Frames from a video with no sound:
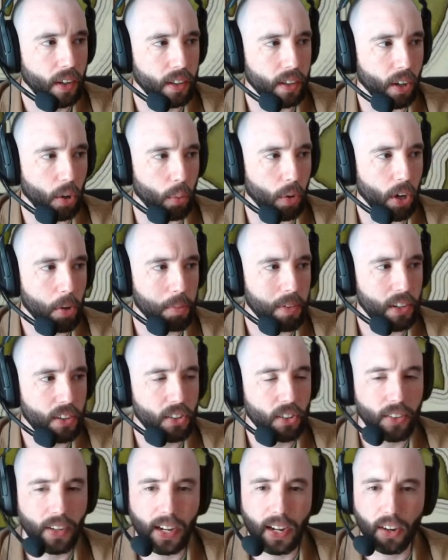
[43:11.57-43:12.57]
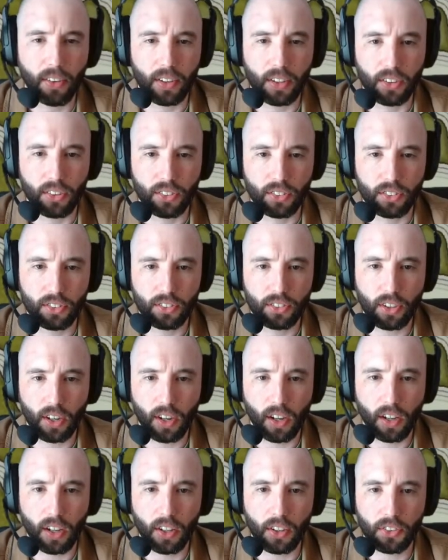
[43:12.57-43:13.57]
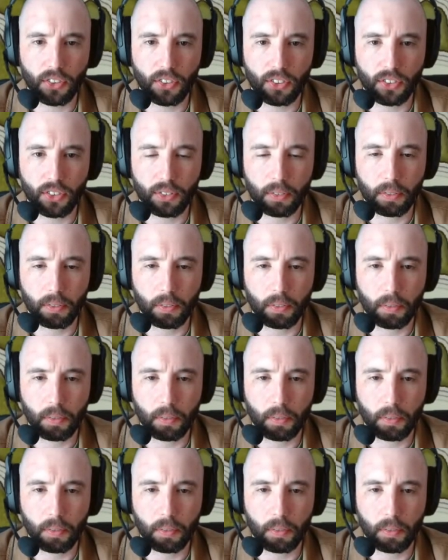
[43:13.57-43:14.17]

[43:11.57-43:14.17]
Y'all, what I'm going to do now is just